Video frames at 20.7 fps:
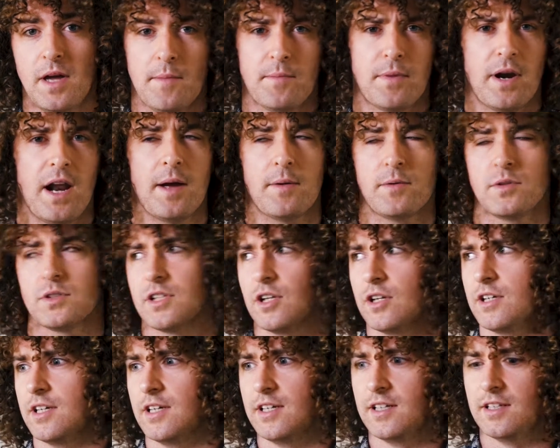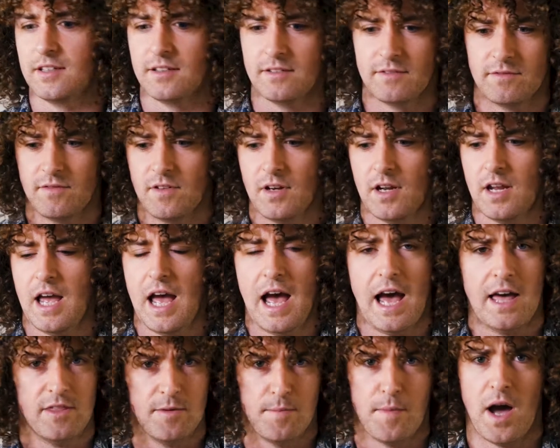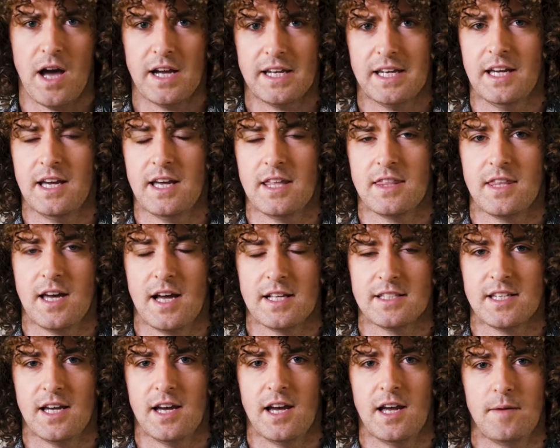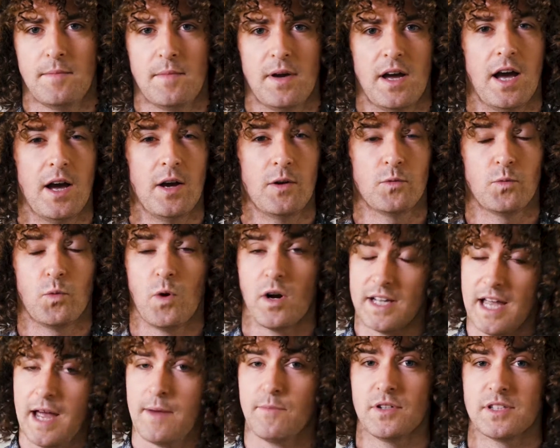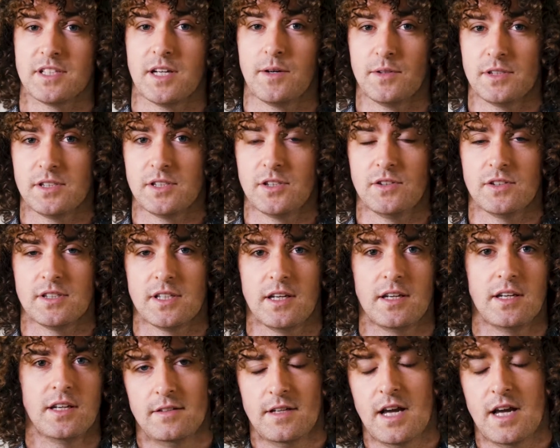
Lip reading: but I was looking at the market at that time and what cameras I was using.